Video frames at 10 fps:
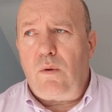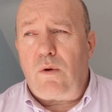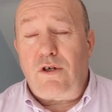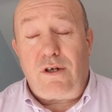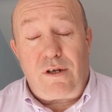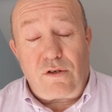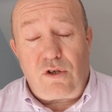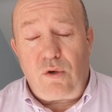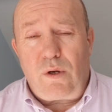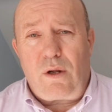which it does
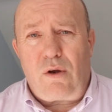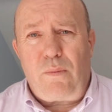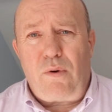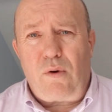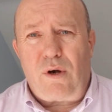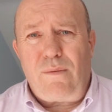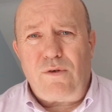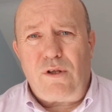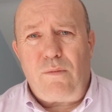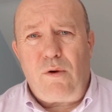do in a lot of
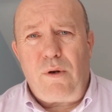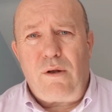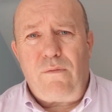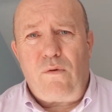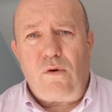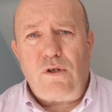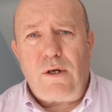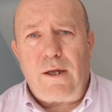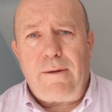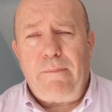programs at the moment,
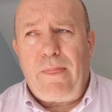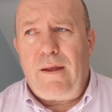unfortunately.